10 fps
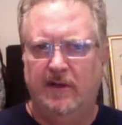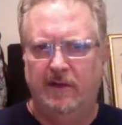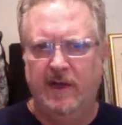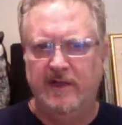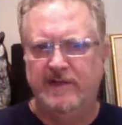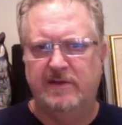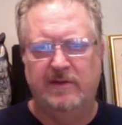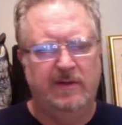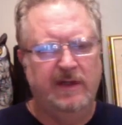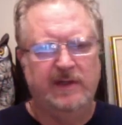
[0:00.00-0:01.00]
You guys
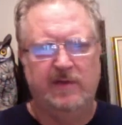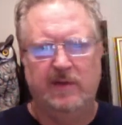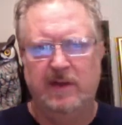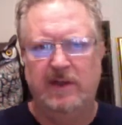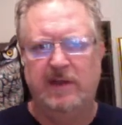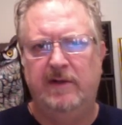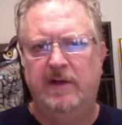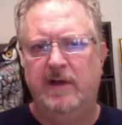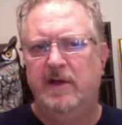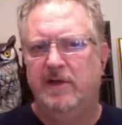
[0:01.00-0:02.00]
are on it.
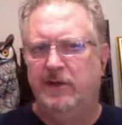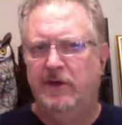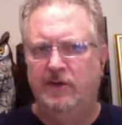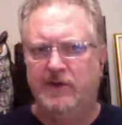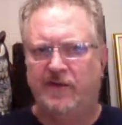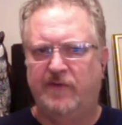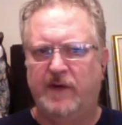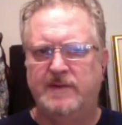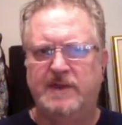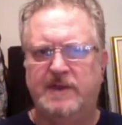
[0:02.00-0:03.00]
You know who
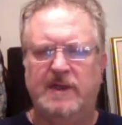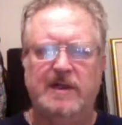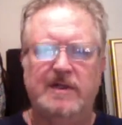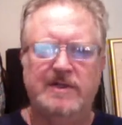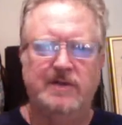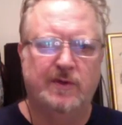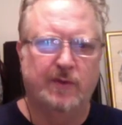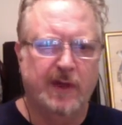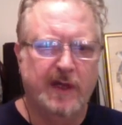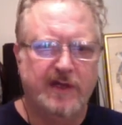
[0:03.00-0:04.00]
Jeffrey Epstein is. You know the
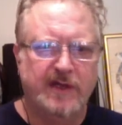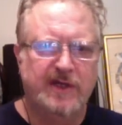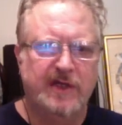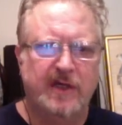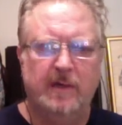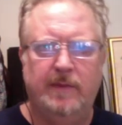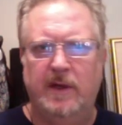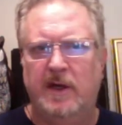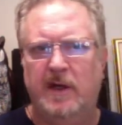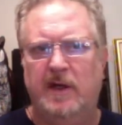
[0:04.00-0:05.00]
relationship.
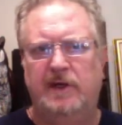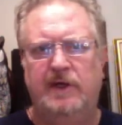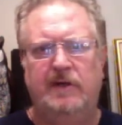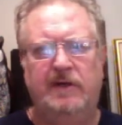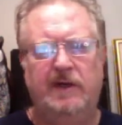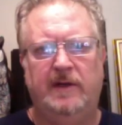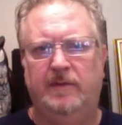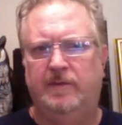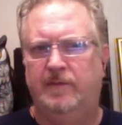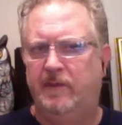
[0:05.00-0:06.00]
You
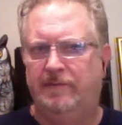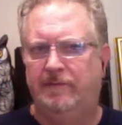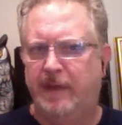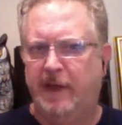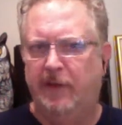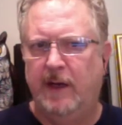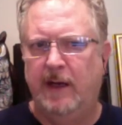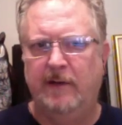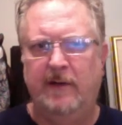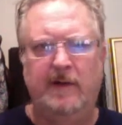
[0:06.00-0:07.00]
know, Pedo
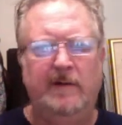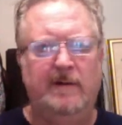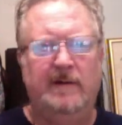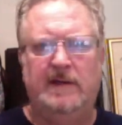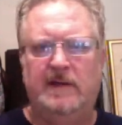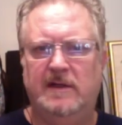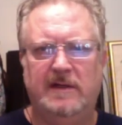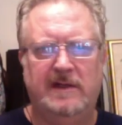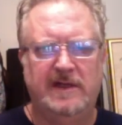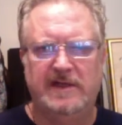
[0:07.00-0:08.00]
Island,
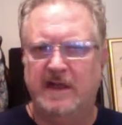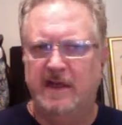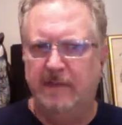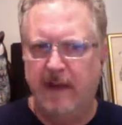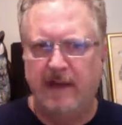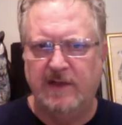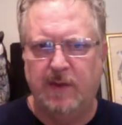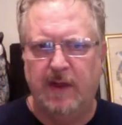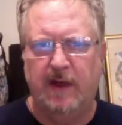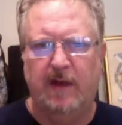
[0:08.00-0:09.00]
Ghislaine
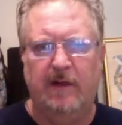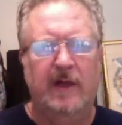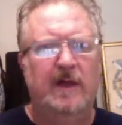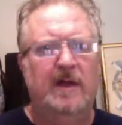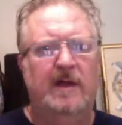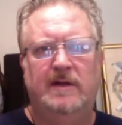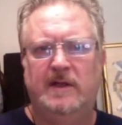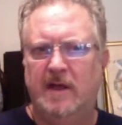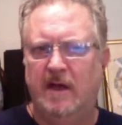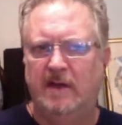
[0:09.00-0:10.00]
Maxwell,
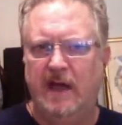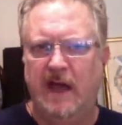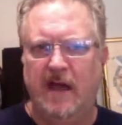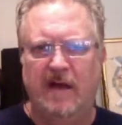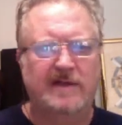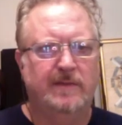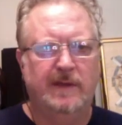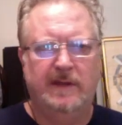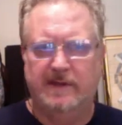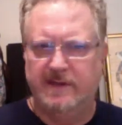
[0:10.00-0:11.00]
the young gals.
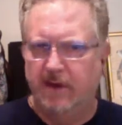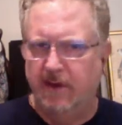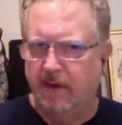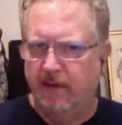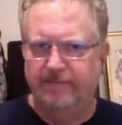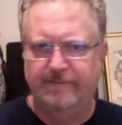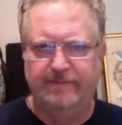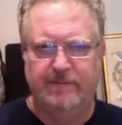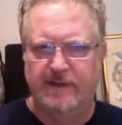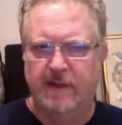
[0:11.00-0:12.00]
I mean, it's all
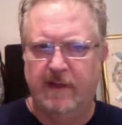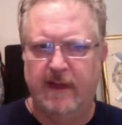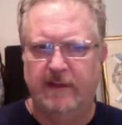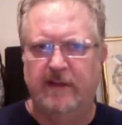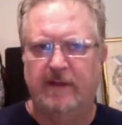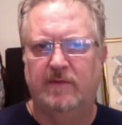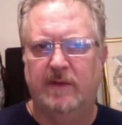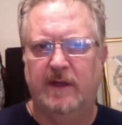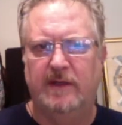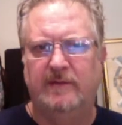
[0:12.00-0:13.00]
out there,
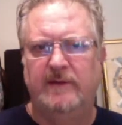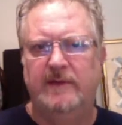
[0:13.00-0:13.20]
right?